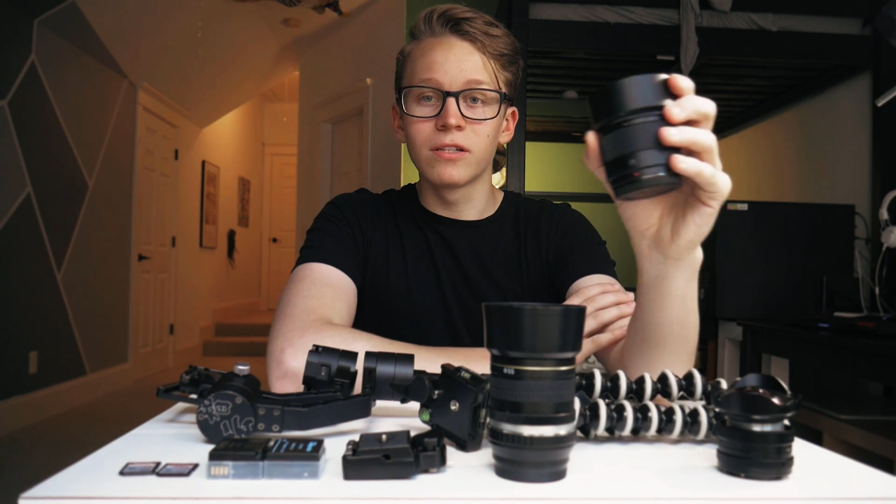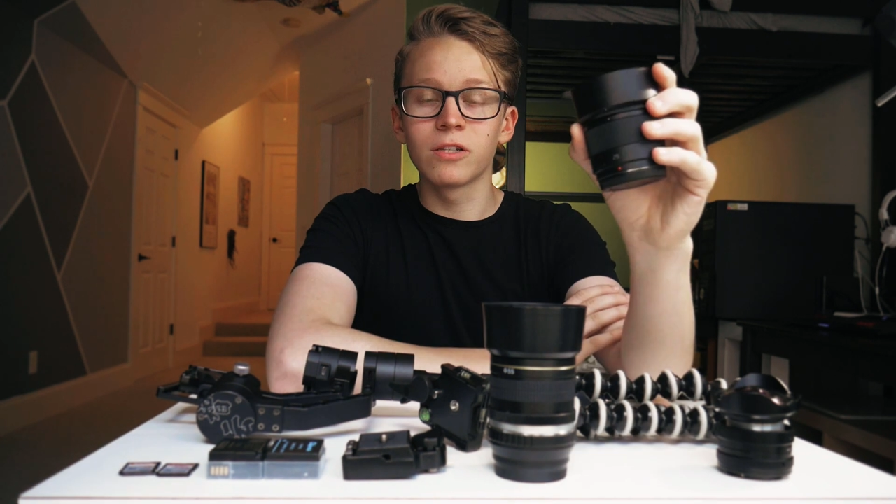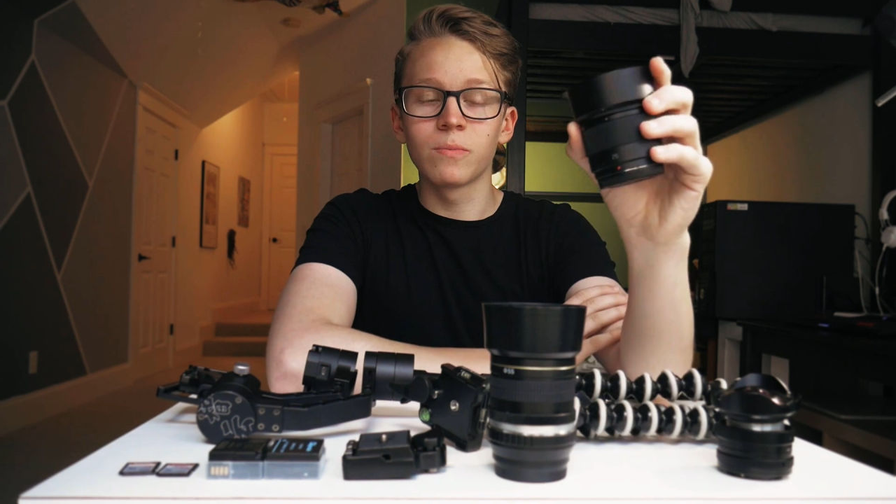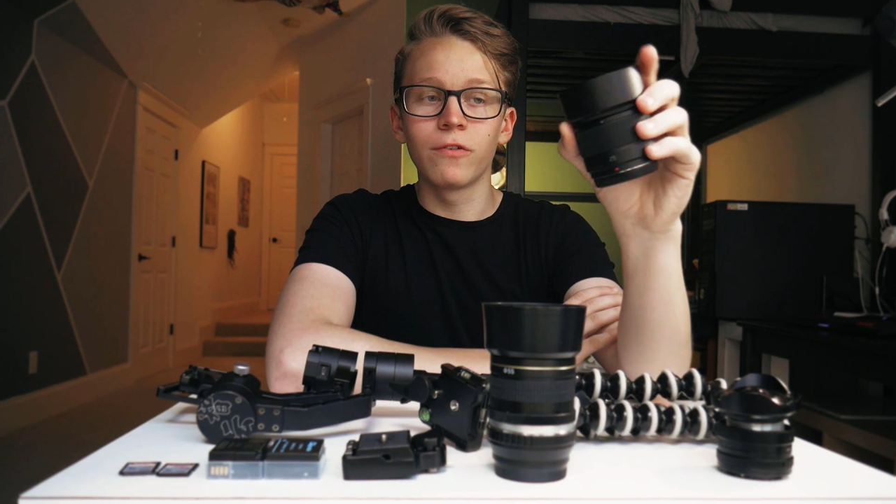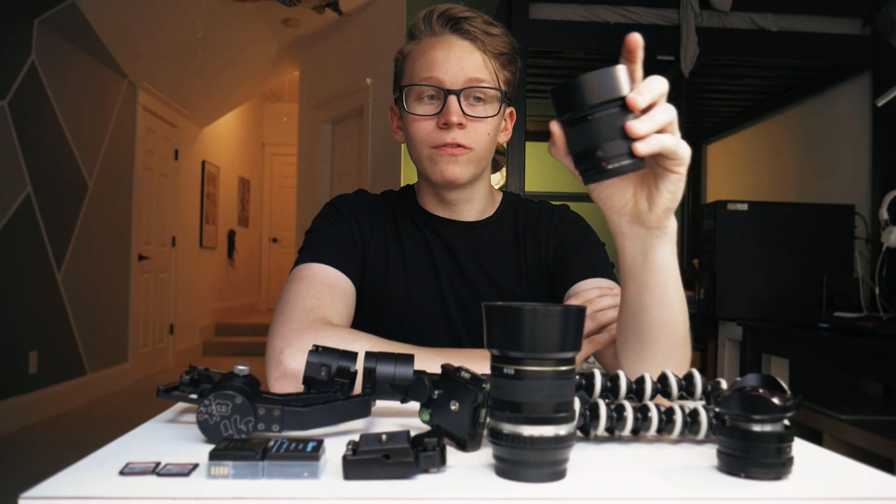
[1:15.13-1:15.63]
This
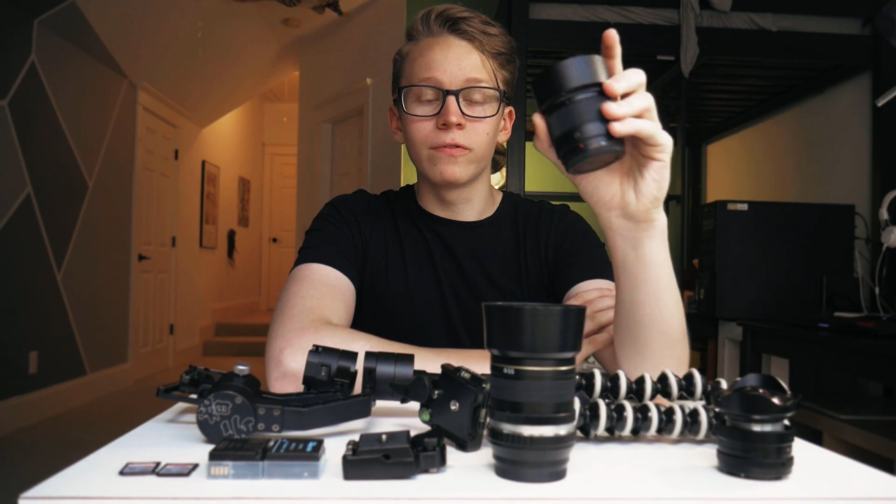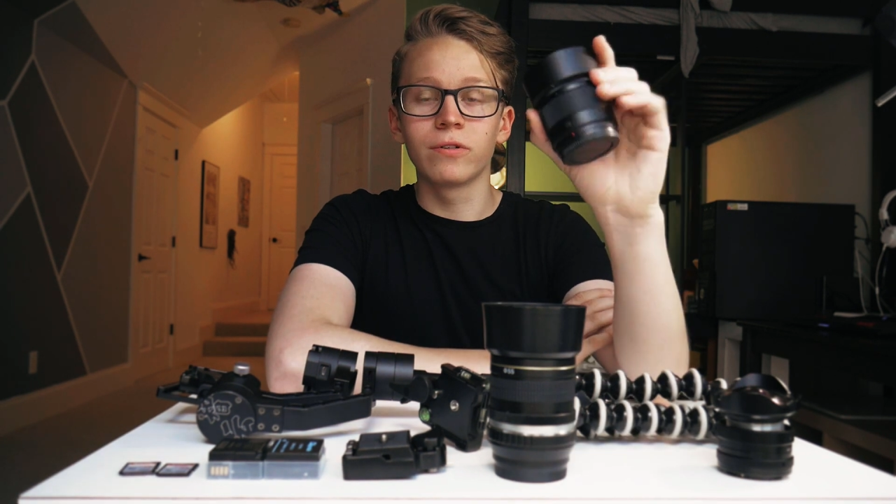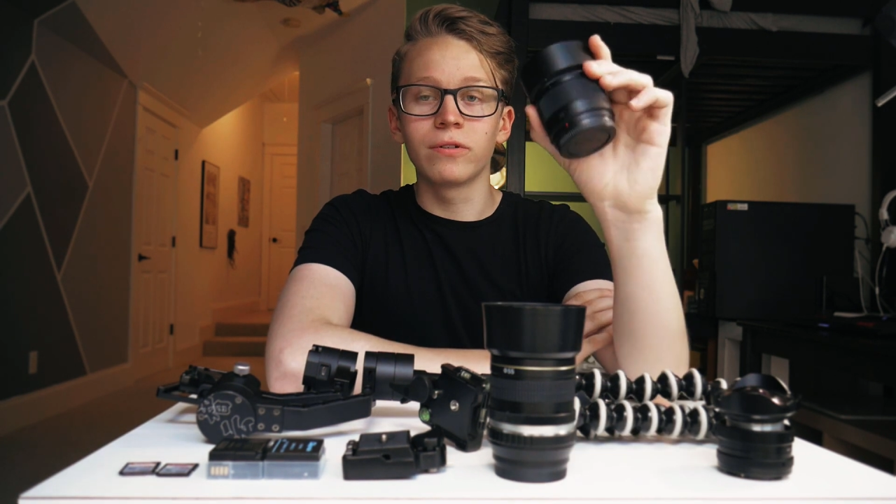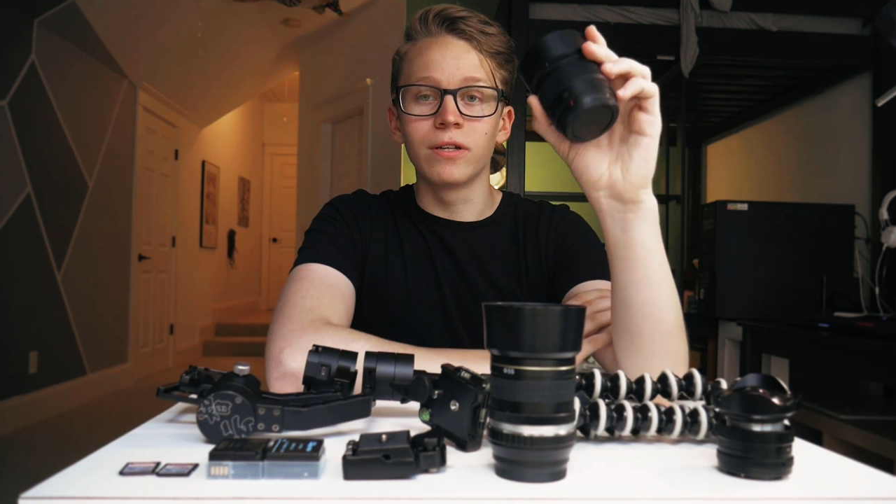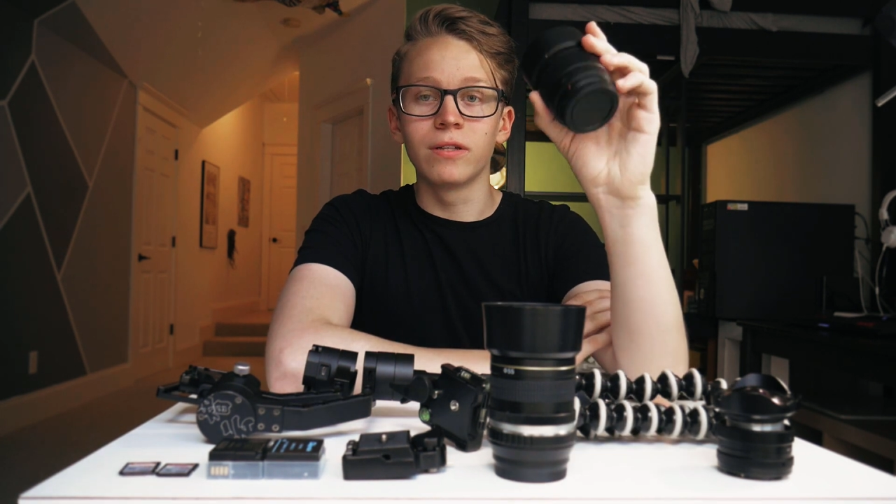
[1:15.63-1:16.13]
is my
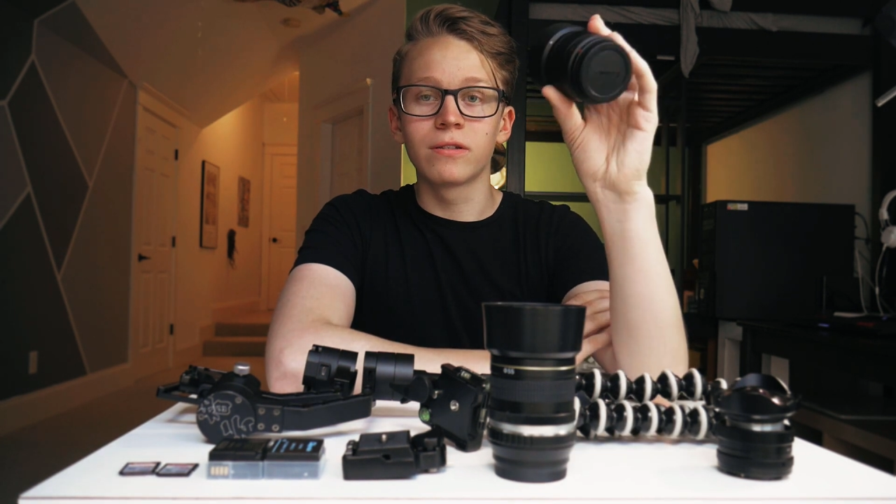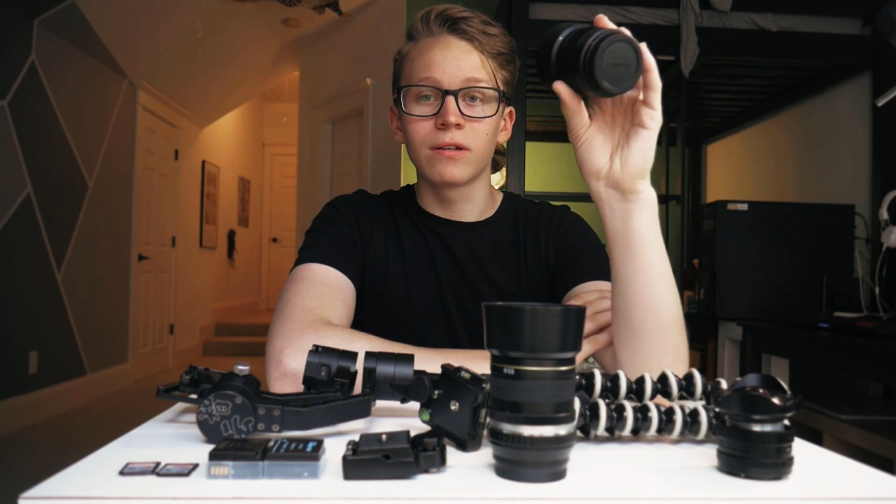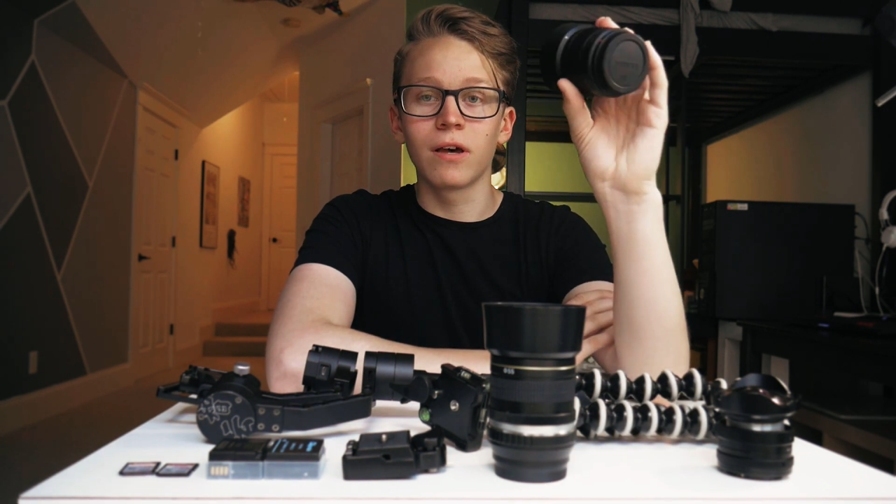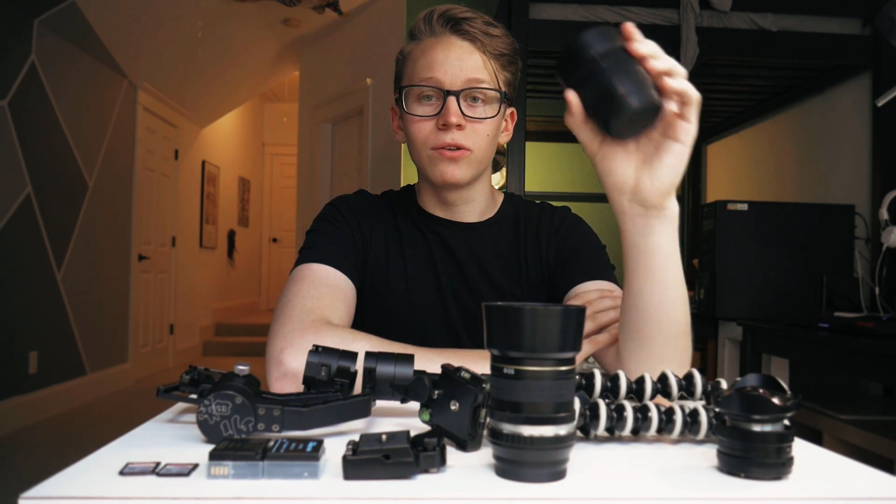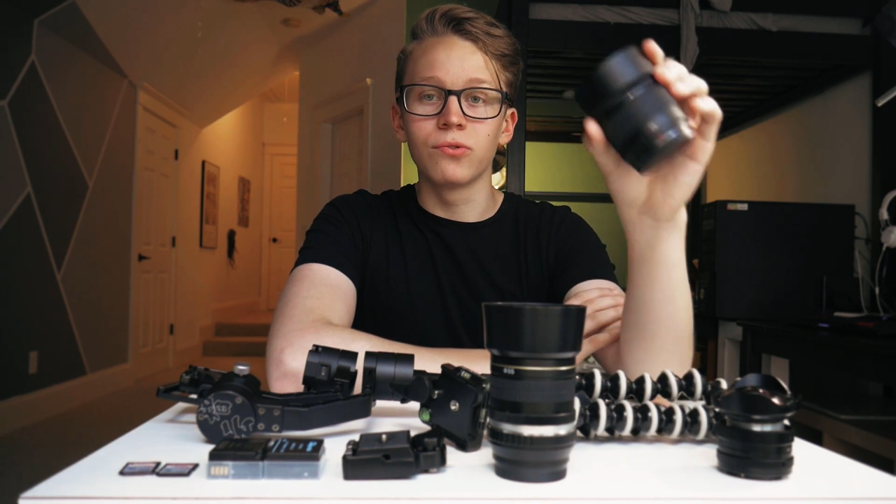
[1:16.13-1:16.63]
favorite lens.
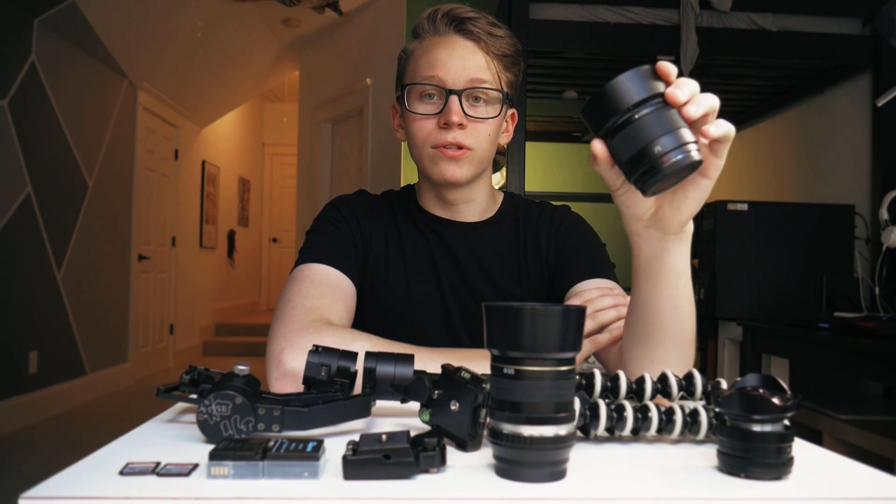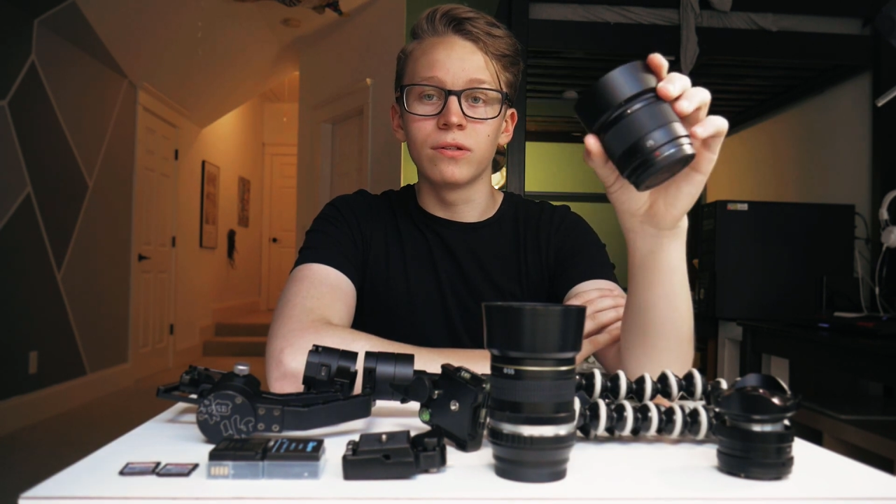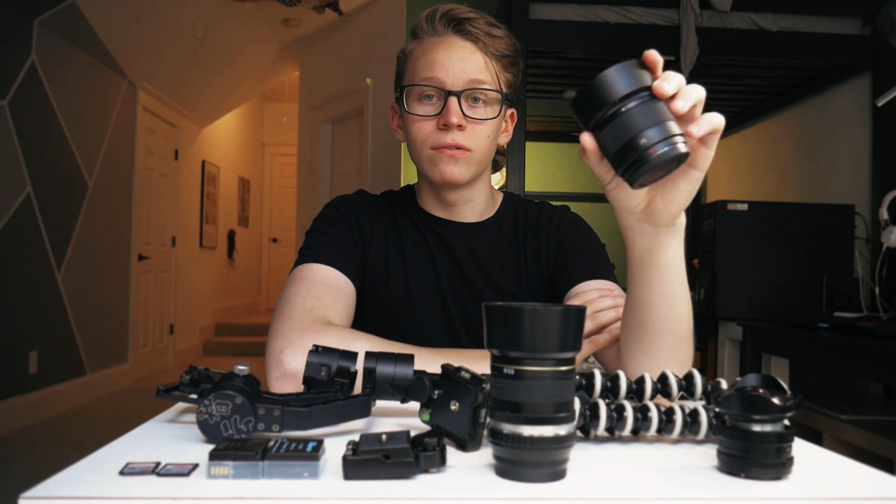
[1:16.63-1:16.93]
I use it